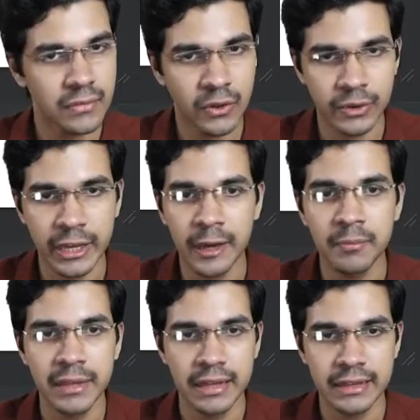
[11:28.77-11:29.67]
Okay,
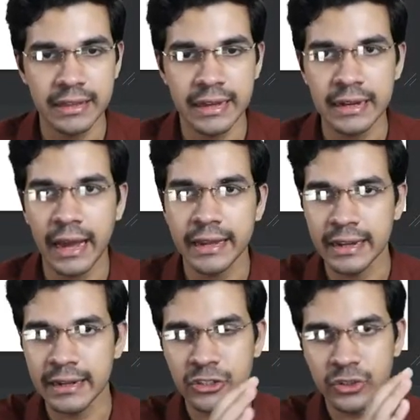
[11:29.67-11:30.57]
then I
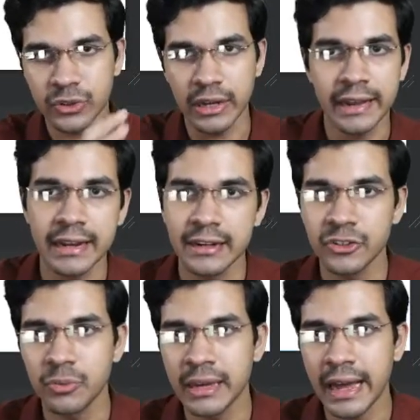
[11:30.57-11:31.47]
need
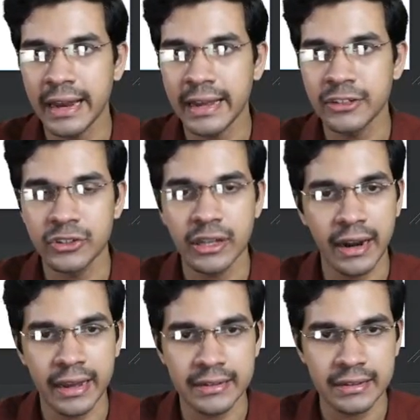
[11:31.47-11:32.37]
to be aligned to the
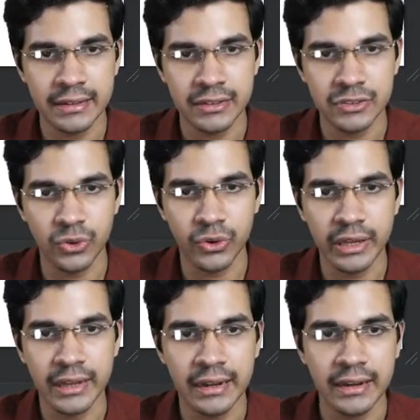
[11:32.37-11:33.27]
right. So
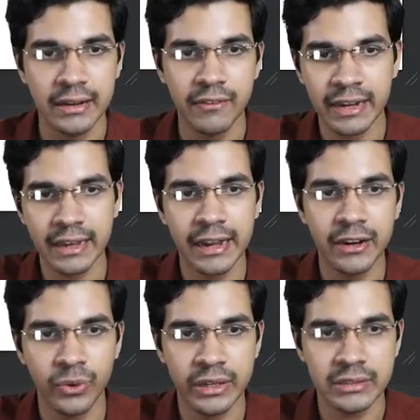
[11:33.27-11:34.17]
here what I can
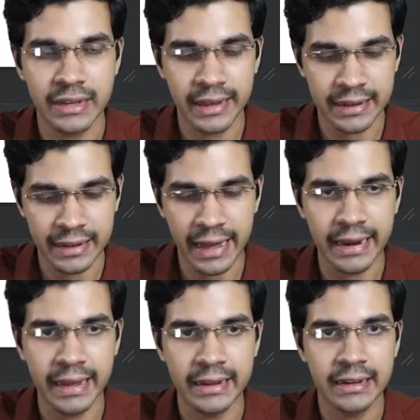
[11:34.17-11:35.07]
do is like
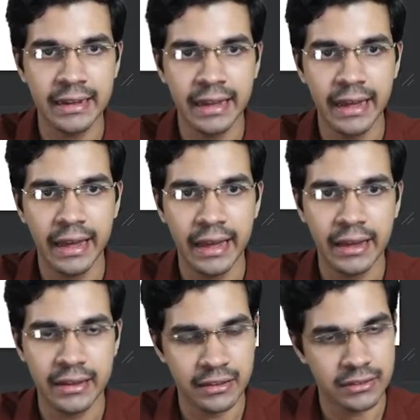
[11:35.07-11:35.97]
align,
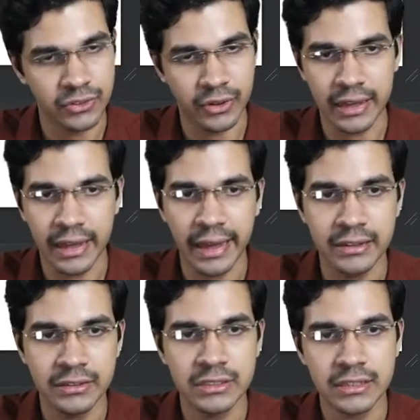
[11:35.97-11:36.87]
sorry,
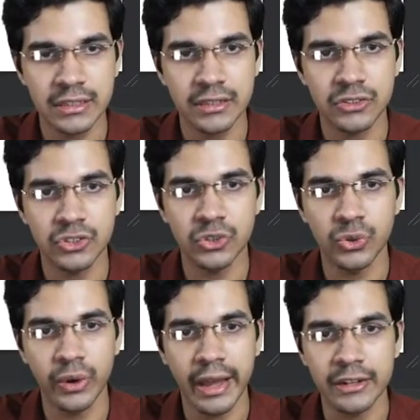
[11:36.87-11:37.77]
end
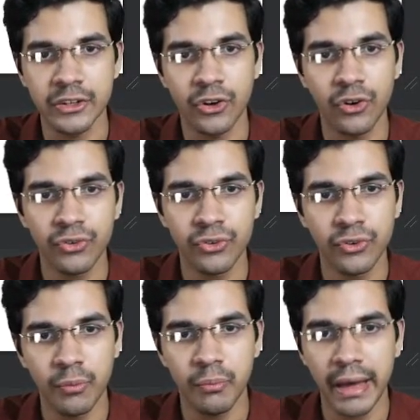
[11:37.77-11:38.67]
to end of
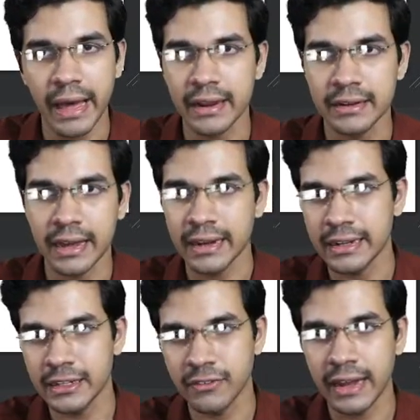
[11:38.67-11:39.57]
parent, and
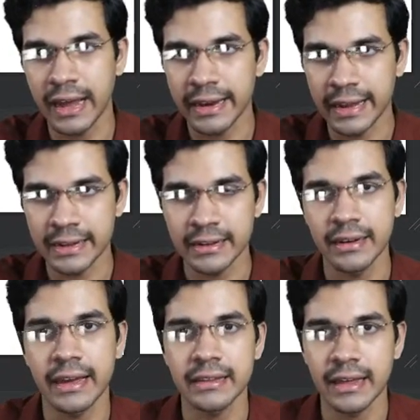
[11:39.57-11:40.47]
it will align
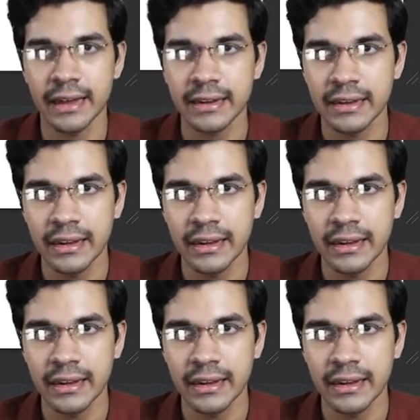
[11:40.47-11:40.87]
like that.